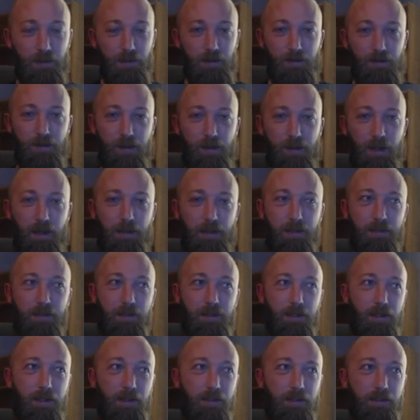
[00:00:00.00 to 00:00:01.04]
that
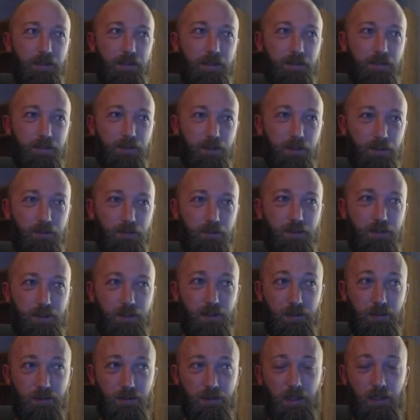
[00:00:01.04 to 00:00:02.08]
uh, you know
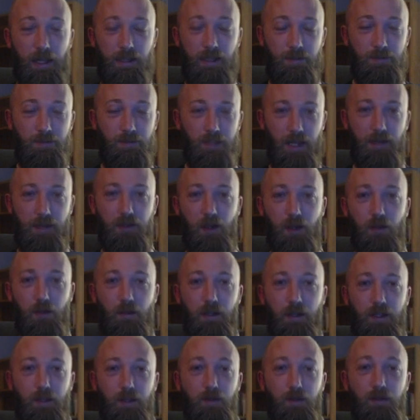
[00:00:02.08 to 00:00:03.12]
to, to let him take
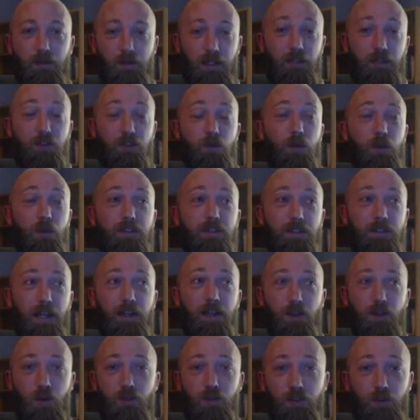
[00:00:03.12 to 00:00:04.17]
Nova. He'll he's going to
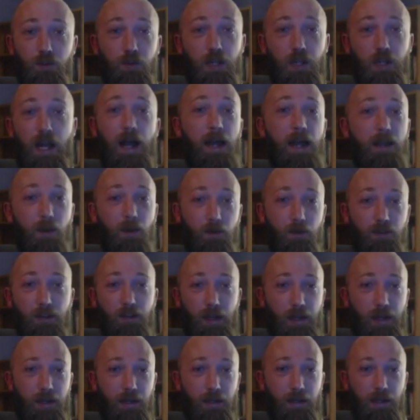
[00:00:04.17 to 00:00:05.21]
take her to
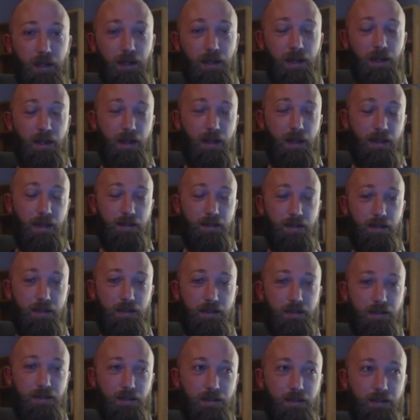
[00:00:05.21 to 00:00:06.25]
Kaiose, and
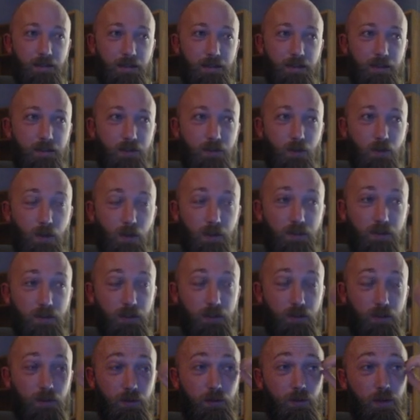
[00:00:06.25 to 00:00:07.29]
then he's going
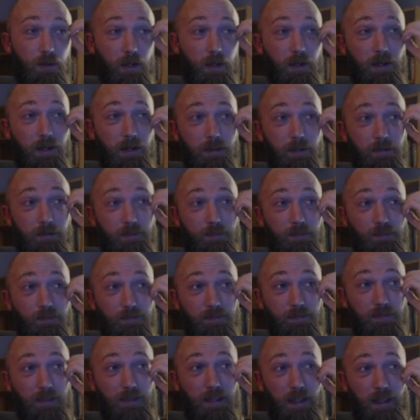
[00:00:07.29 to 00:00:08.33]
to uh,
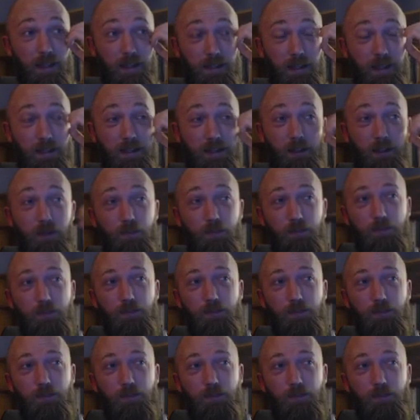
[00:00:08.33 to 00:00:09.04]
and, and he'll